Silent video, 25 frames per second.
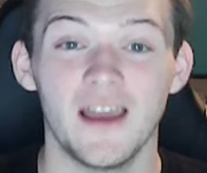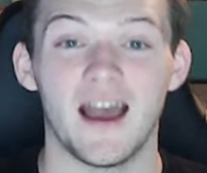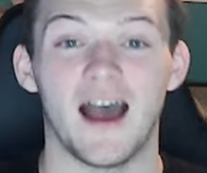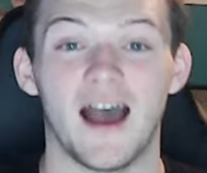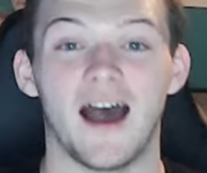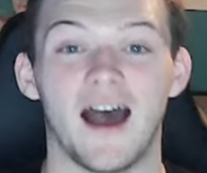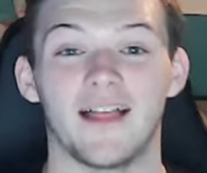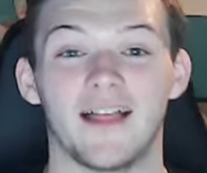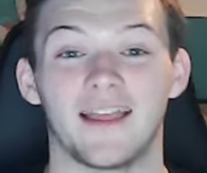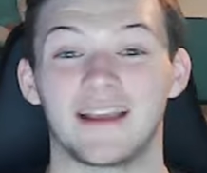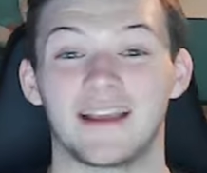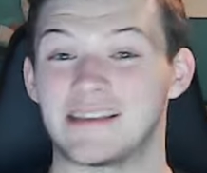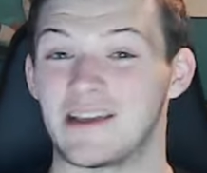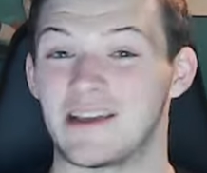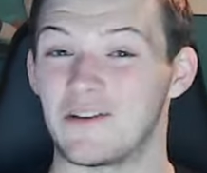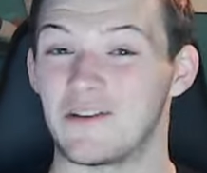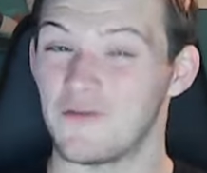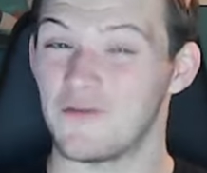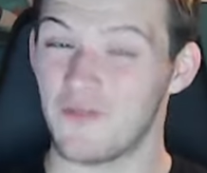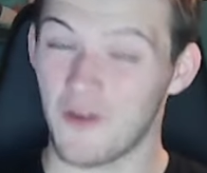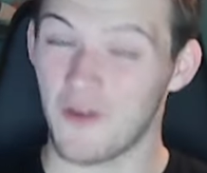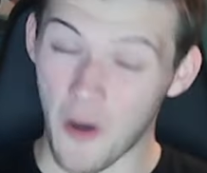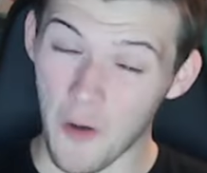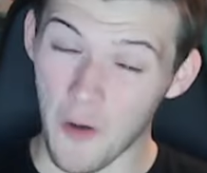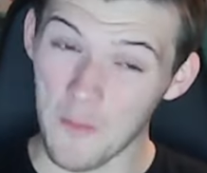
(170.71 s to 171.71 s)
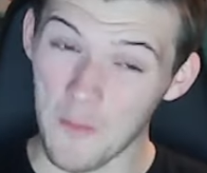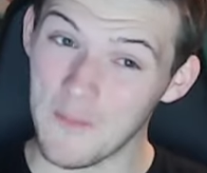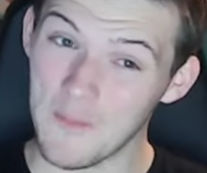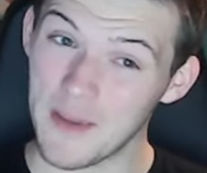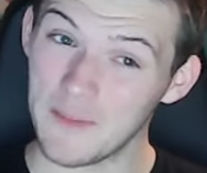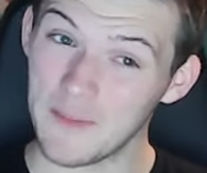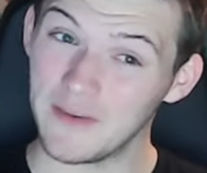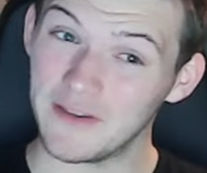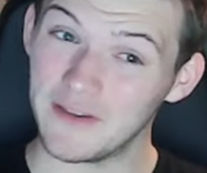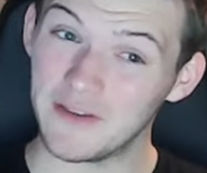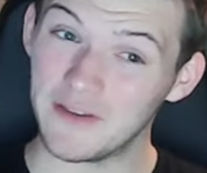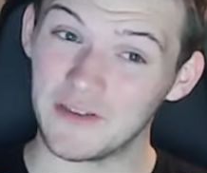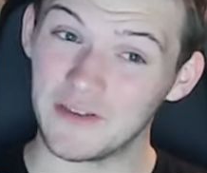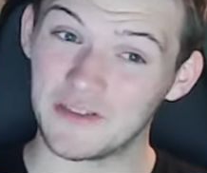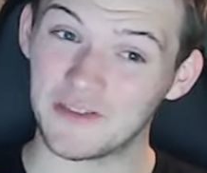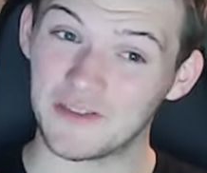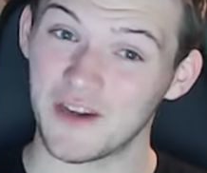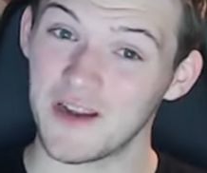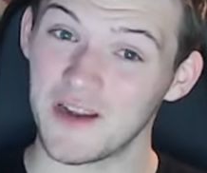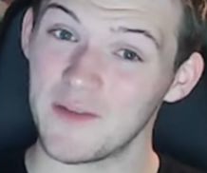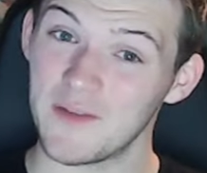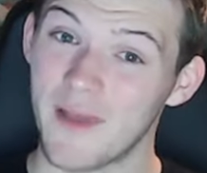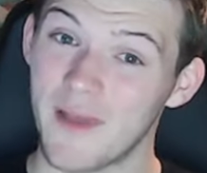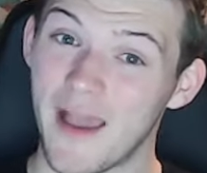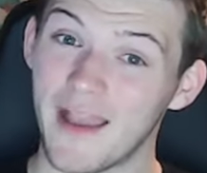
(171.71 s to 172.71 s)
Uh, like I said, we hope maybe to
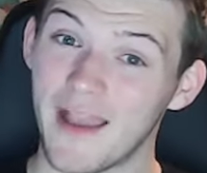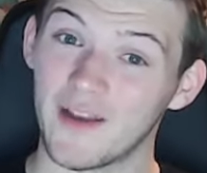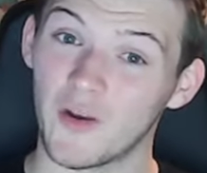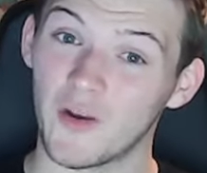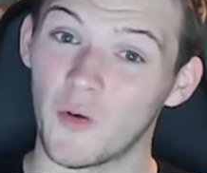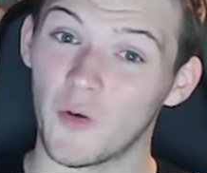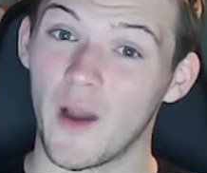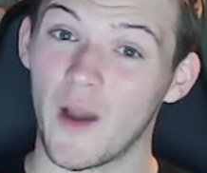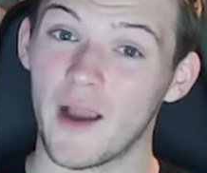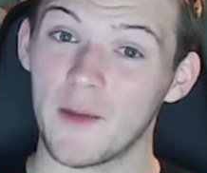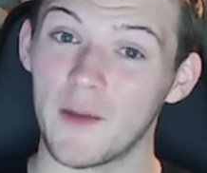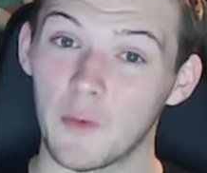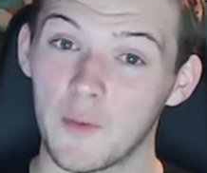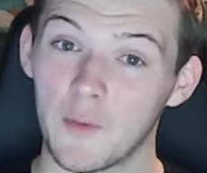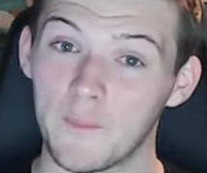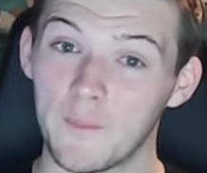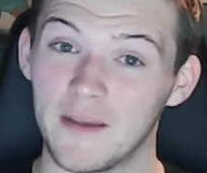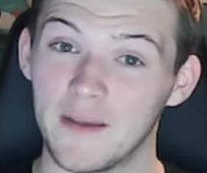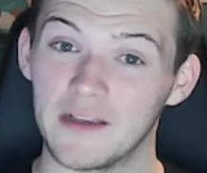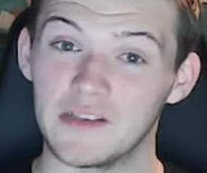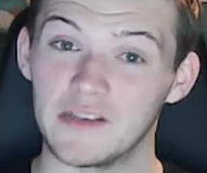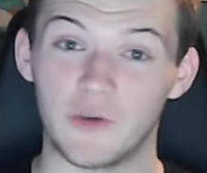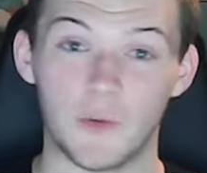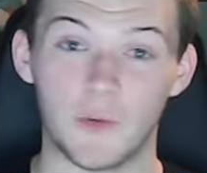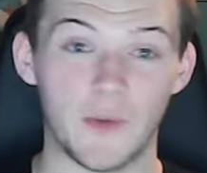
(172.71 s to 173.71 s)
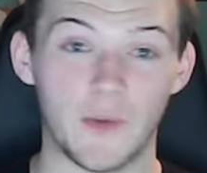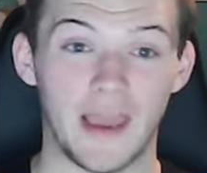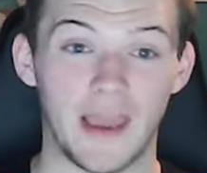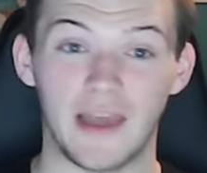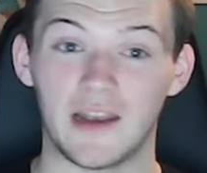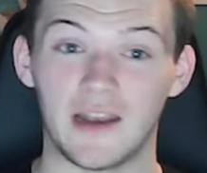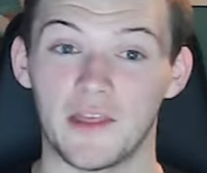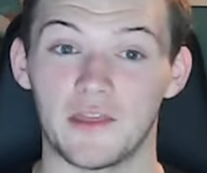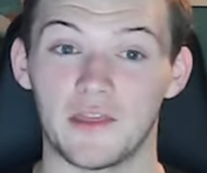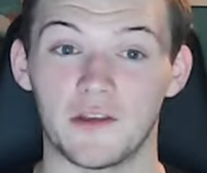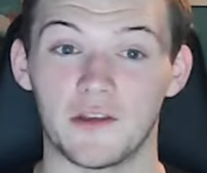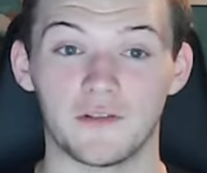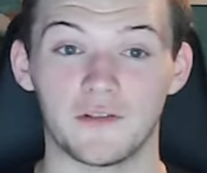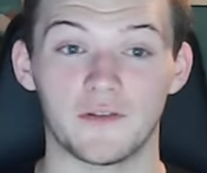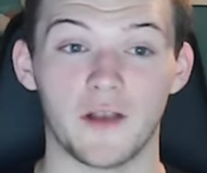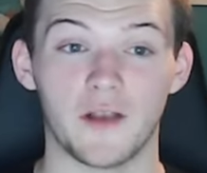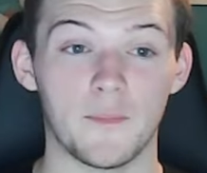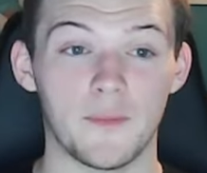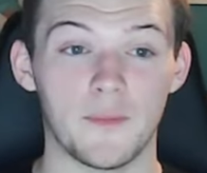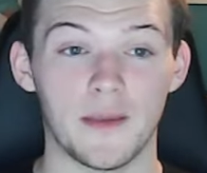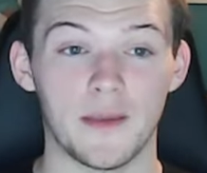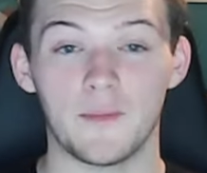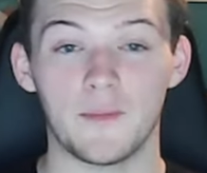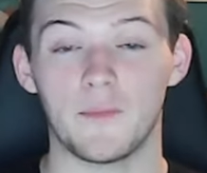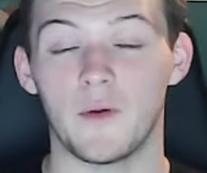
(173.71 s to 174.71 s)
trade back and acquire more picks, so we had a third round
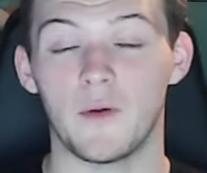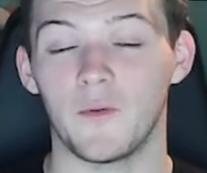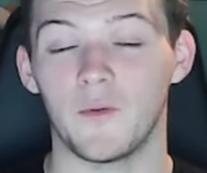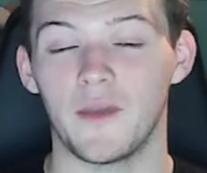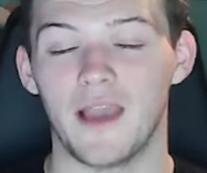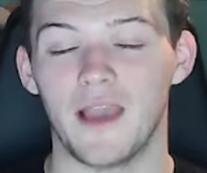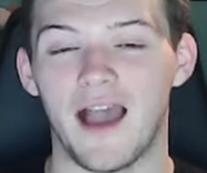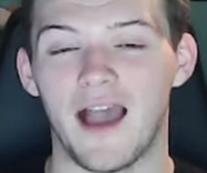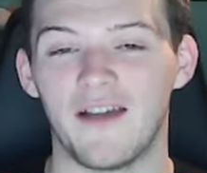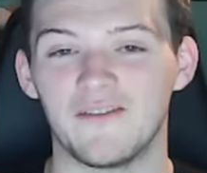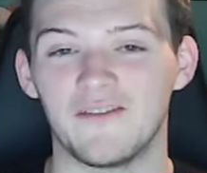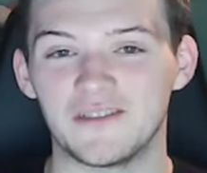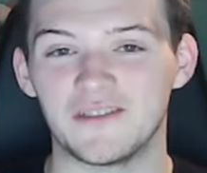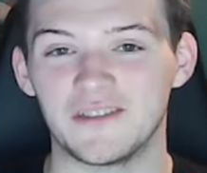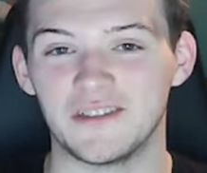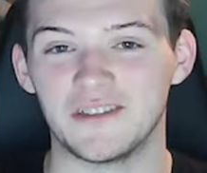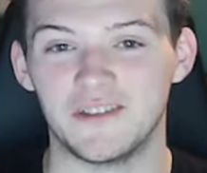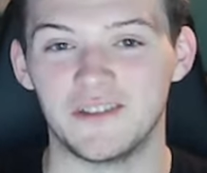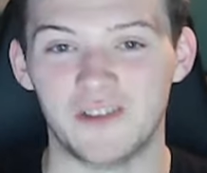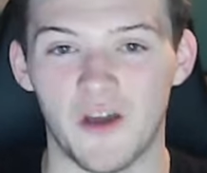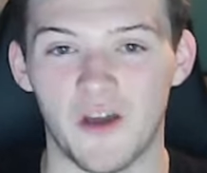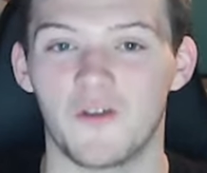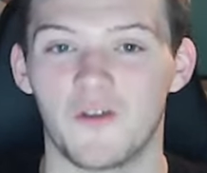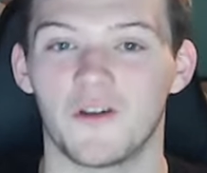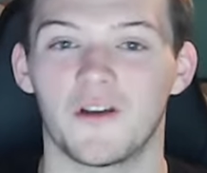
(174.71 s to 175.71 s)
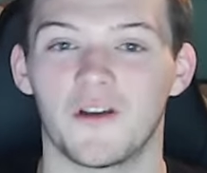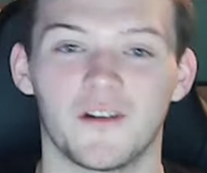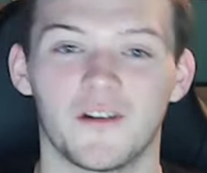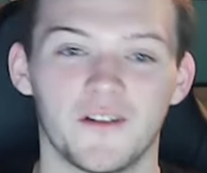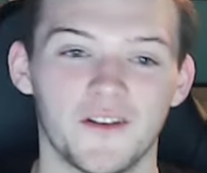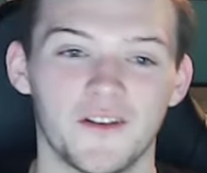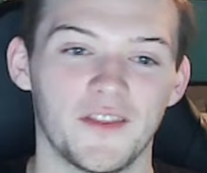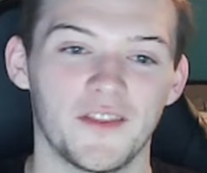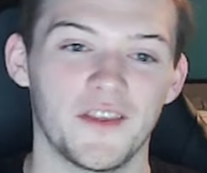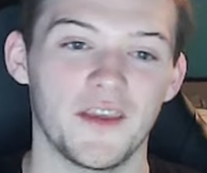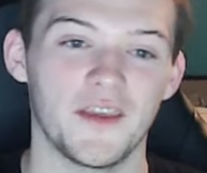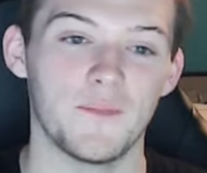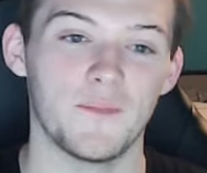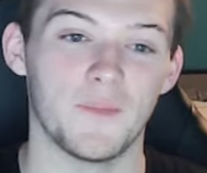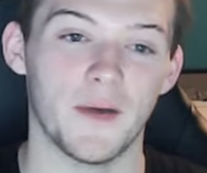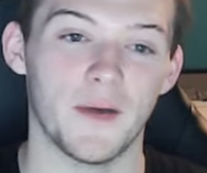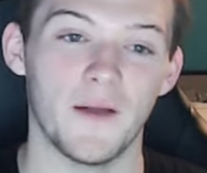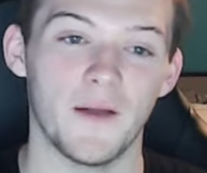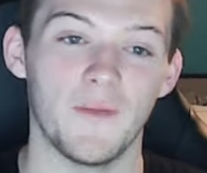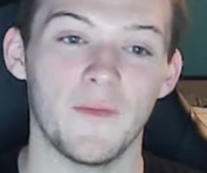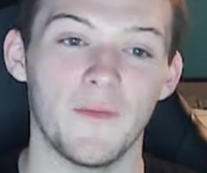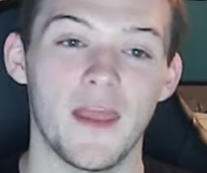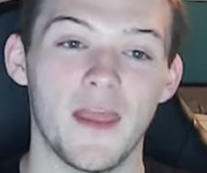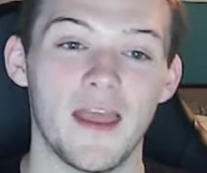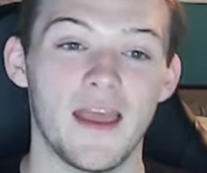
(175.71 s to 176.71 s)
pick, but we obviously don't currently.
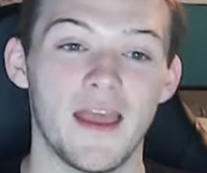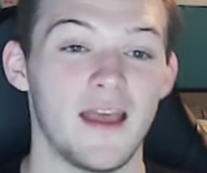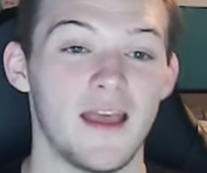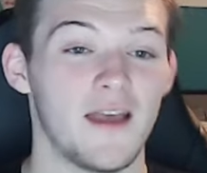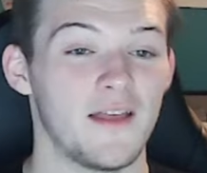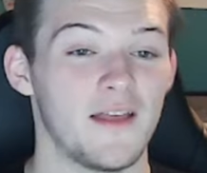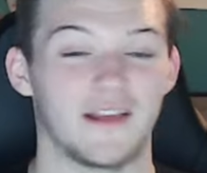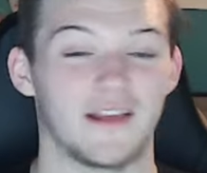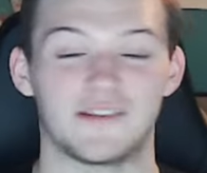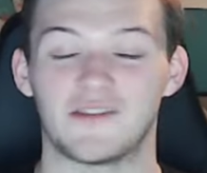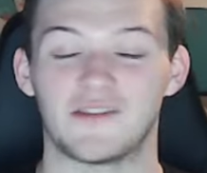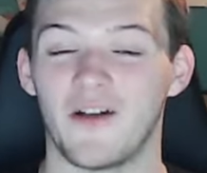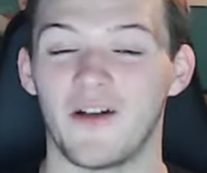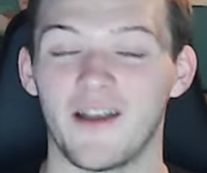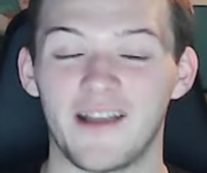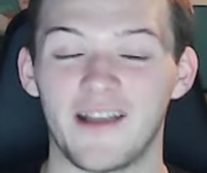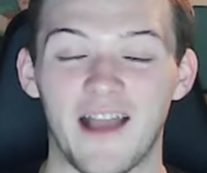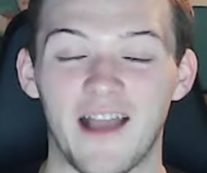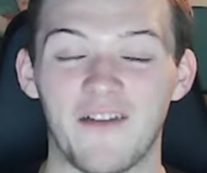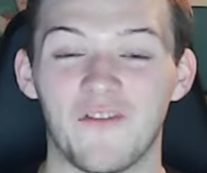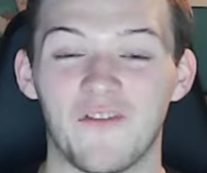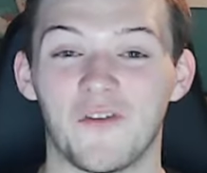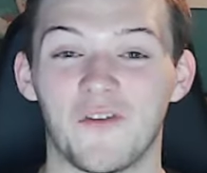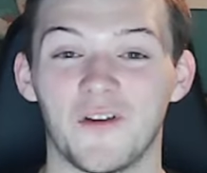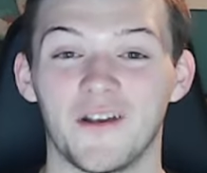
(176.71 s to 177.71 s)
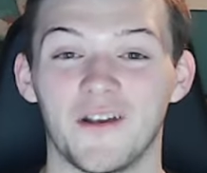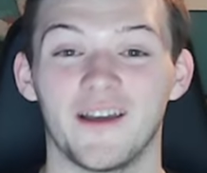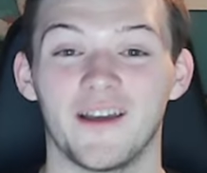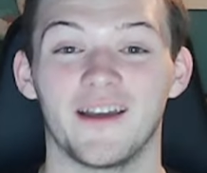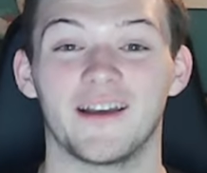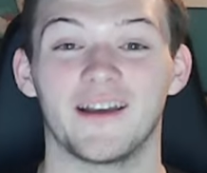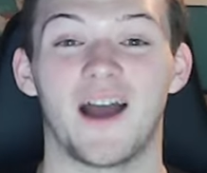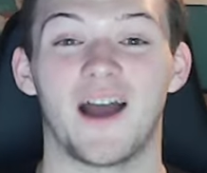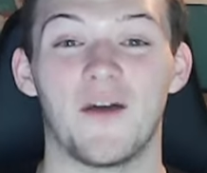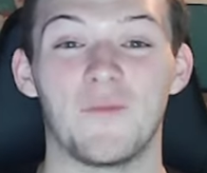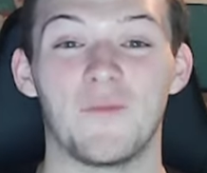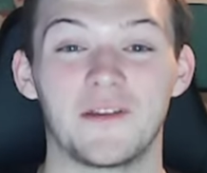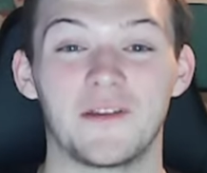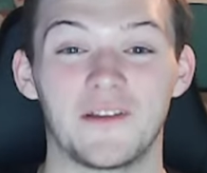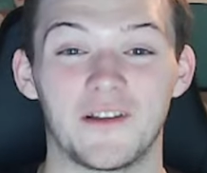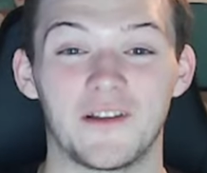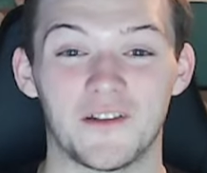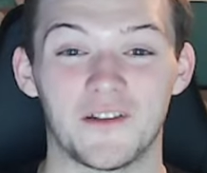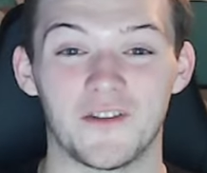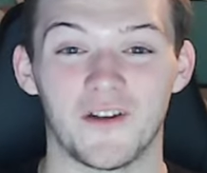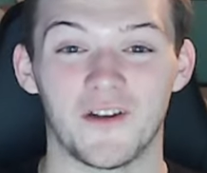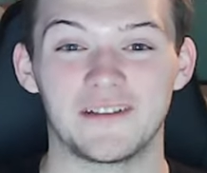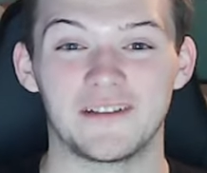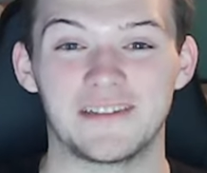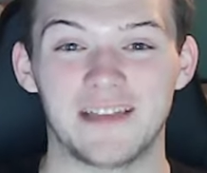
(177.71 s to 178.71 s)
But that's all I got for you. Comment your
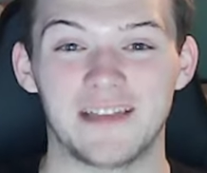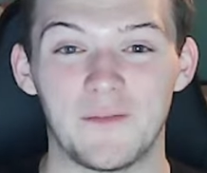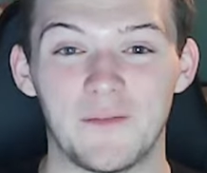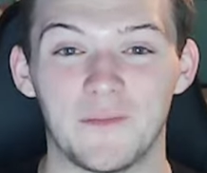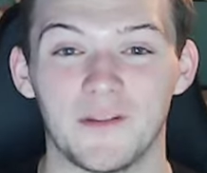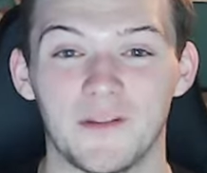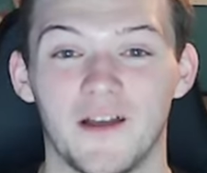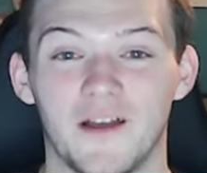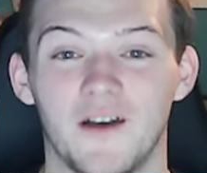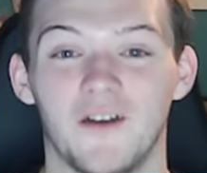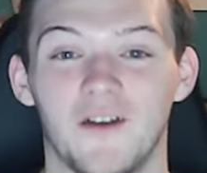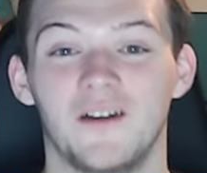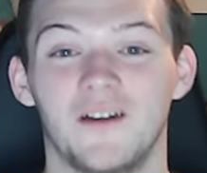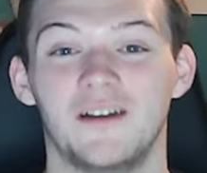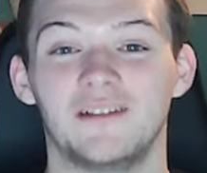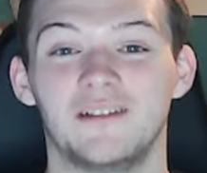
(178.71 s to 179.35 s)
thoughts down below.